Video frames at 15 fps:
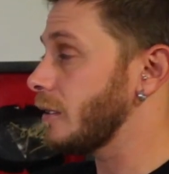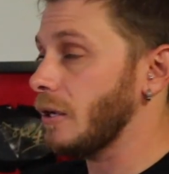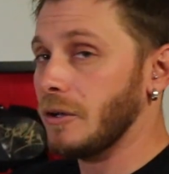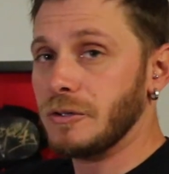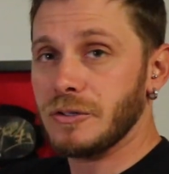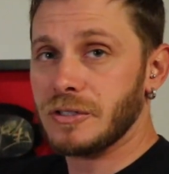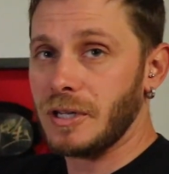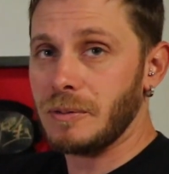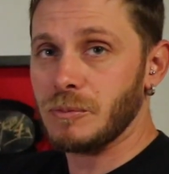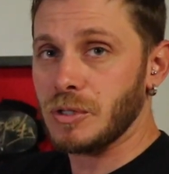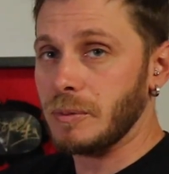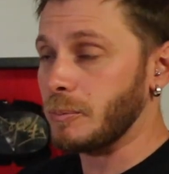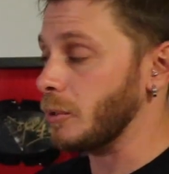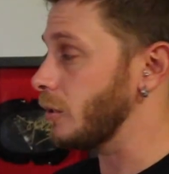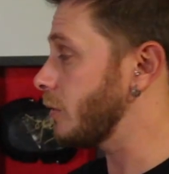they all use the same
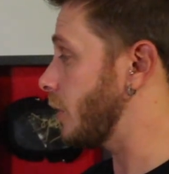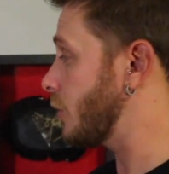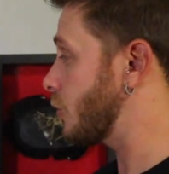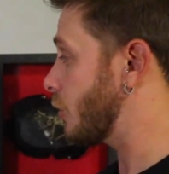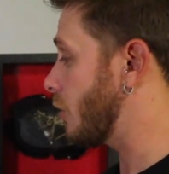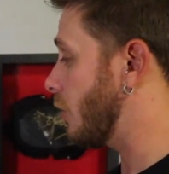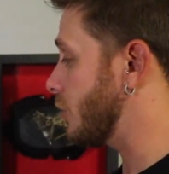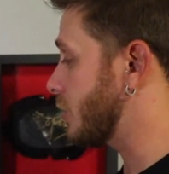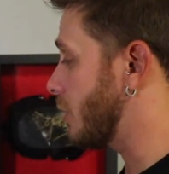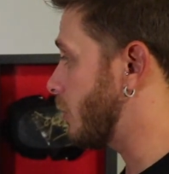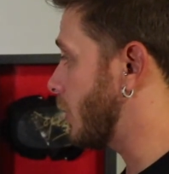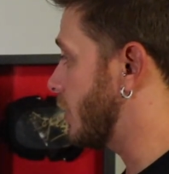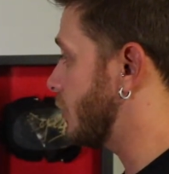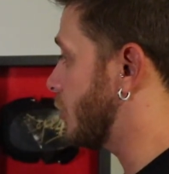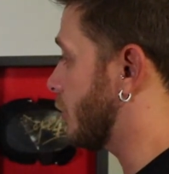zipper. They should all
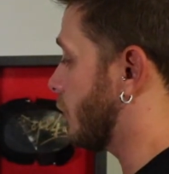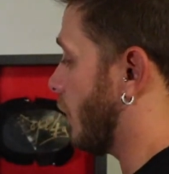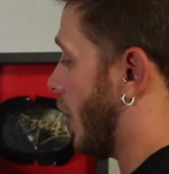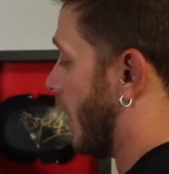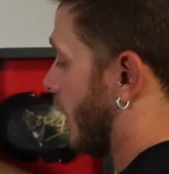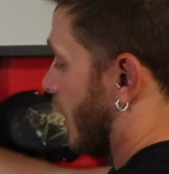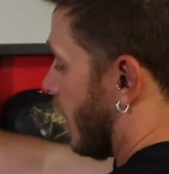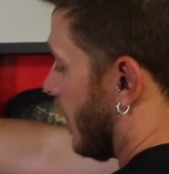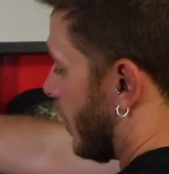zip in just fine.